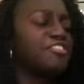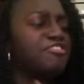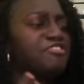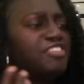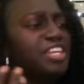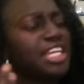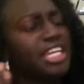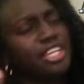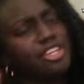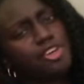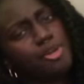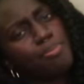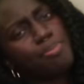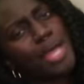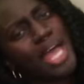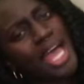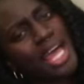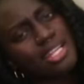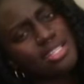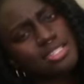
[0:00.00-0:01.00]
Feed your
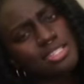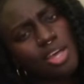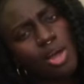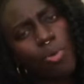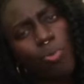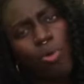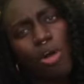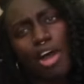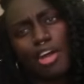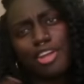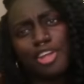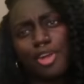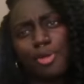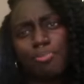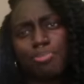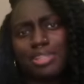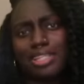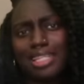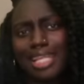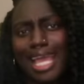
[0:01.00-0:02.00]
pets, water your
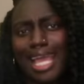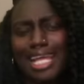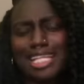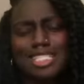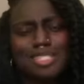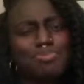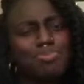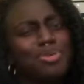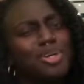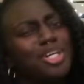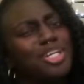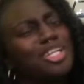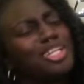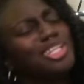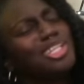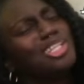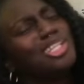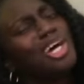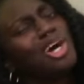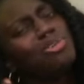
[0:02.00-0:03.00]
plants, put
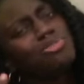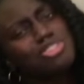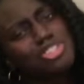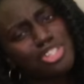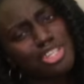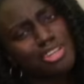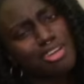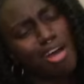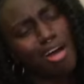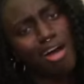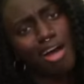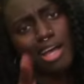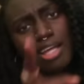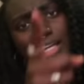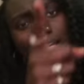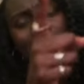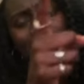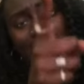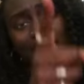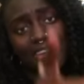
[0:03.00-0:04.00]
lotion on.